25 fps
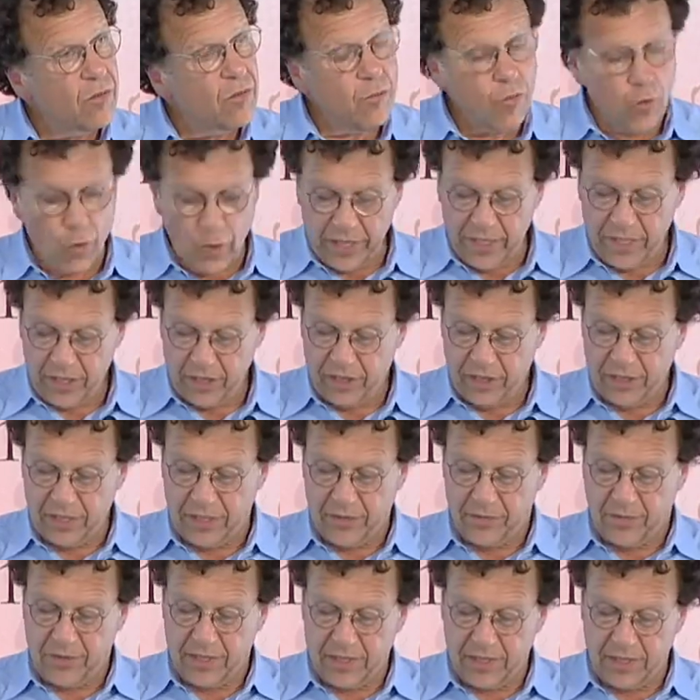voyages
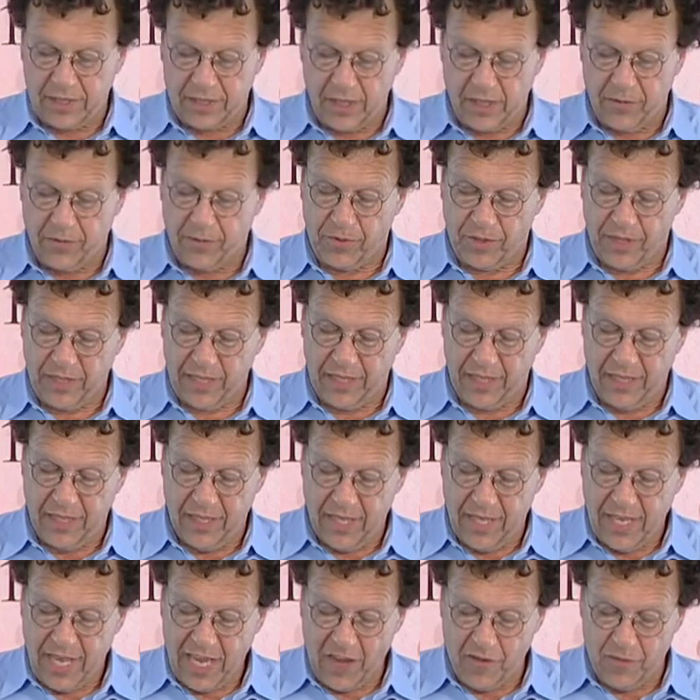of discovery
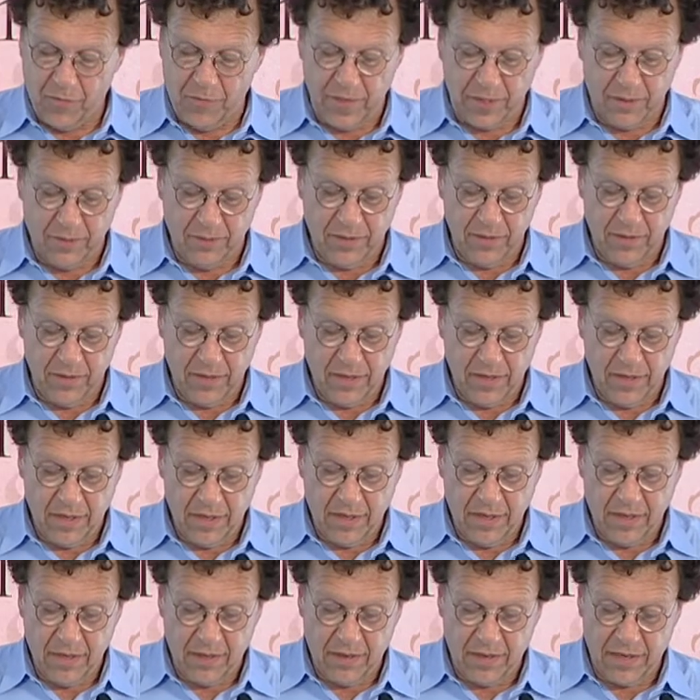have been
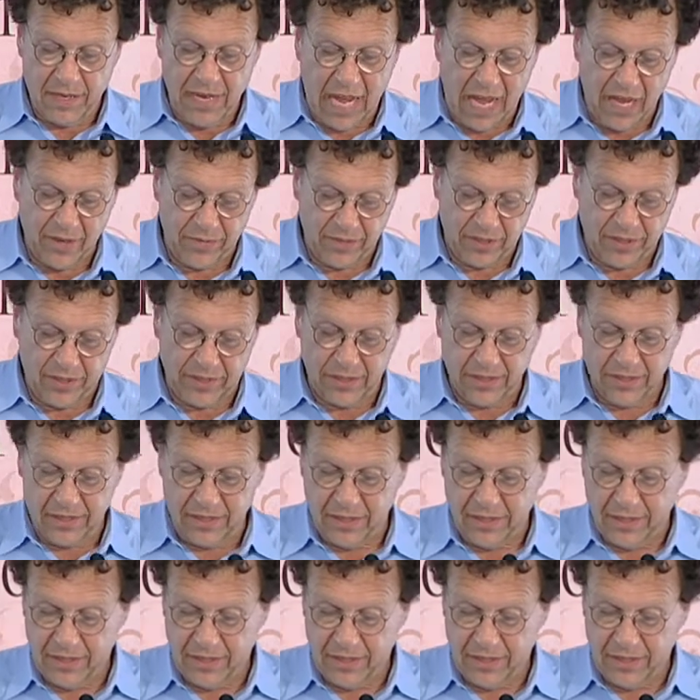novels.